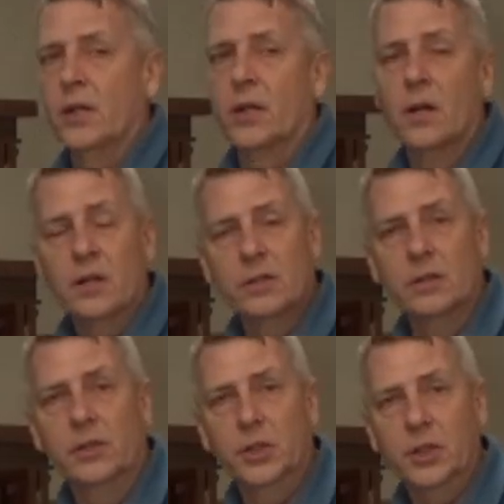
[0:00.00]
current
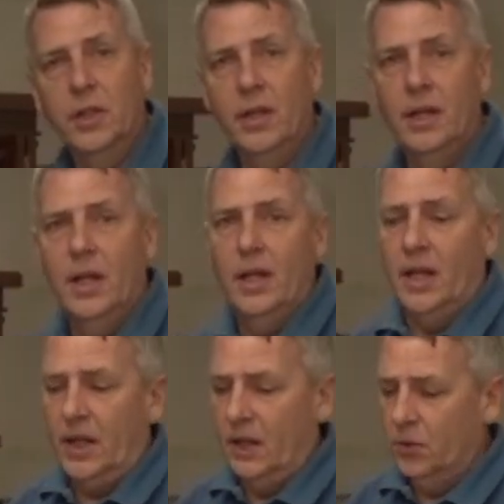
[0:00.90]
solution
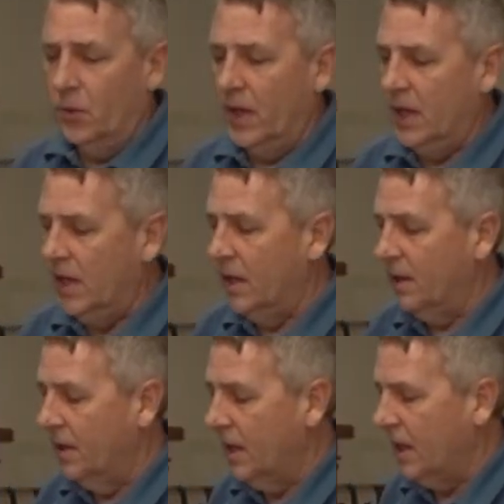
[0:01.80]
is
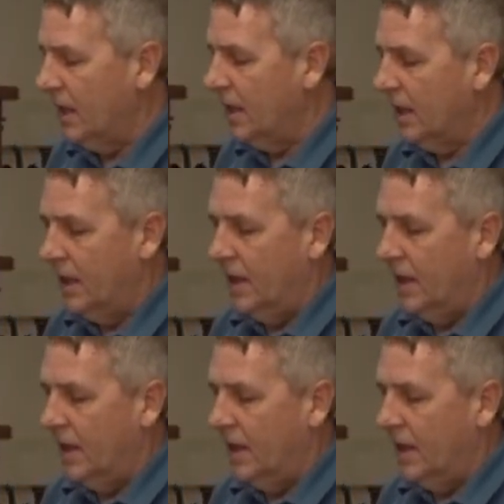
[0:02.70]
running the